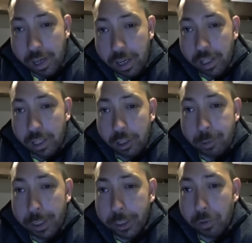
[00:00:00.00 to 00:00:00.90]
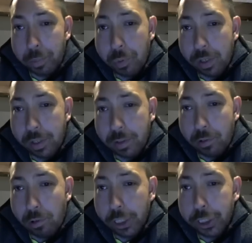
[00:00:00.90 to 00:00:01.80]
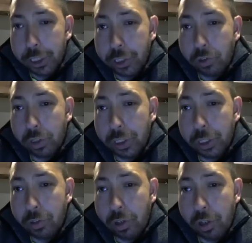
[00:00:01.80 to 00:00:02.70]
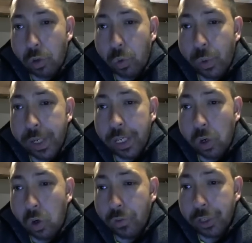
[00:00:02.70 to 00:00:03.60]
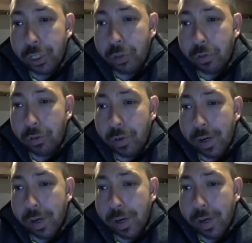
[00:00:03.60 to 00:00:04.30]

Special report, Russian soldiers are quitting over Ukraine.